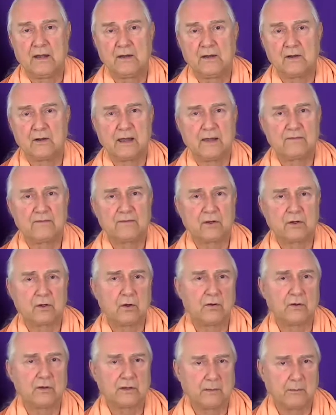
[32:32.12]
you'd have to
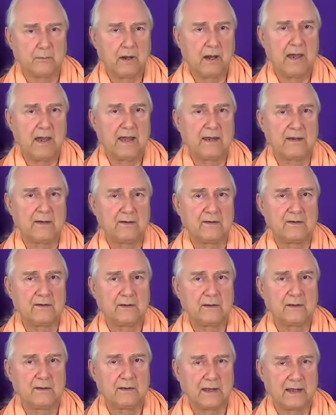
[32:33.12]
know that the mind,
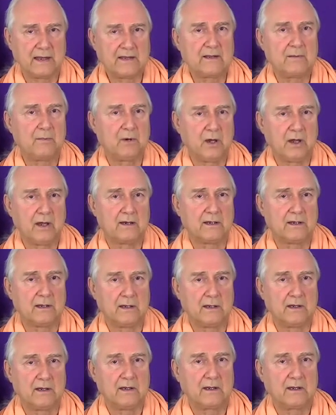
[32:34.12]
like the body,